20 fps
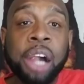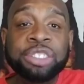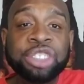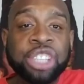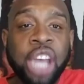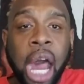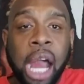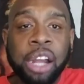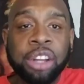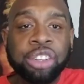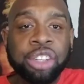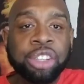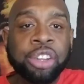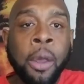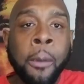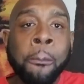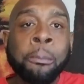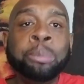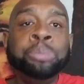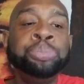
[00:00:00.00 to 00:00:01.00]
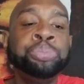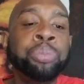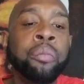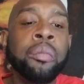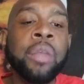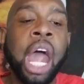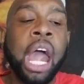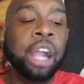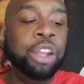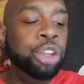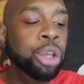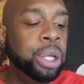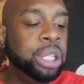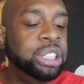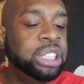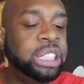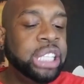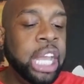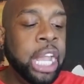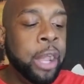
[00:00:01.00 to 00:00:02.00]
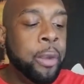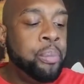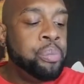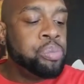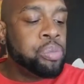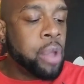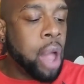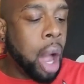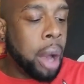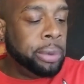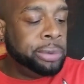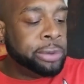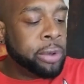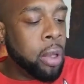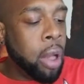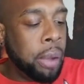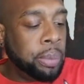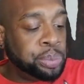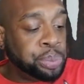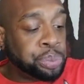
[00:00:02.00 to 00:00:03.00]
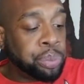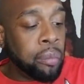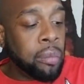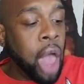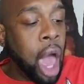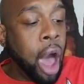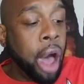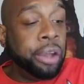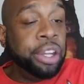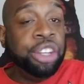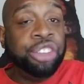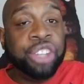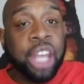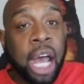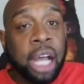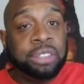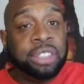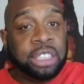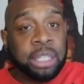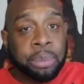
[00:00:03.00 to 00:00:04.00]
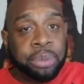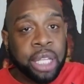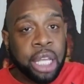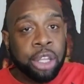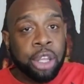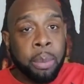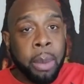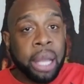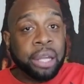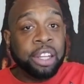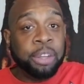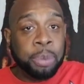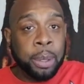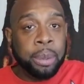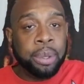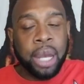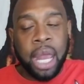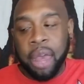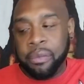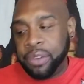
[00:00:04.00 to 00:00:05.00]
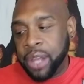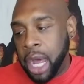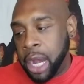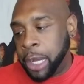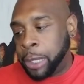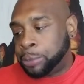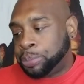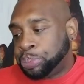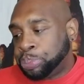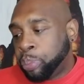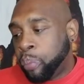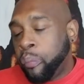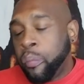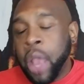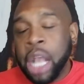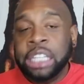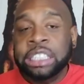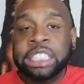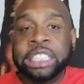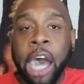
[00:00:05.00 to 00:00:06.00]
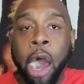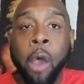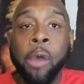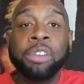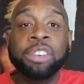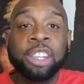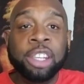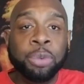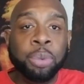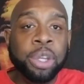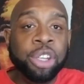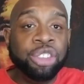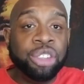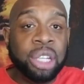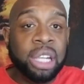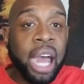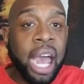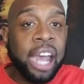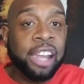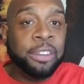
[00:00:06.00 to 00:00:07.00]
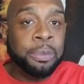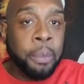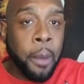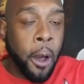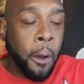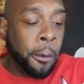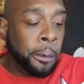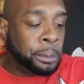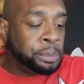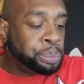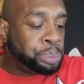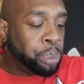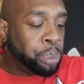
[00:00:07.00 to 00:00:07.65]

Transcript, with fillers: Challenges. And you can see all these challenges I'm telling you about these people that have done it. So since we last spoke,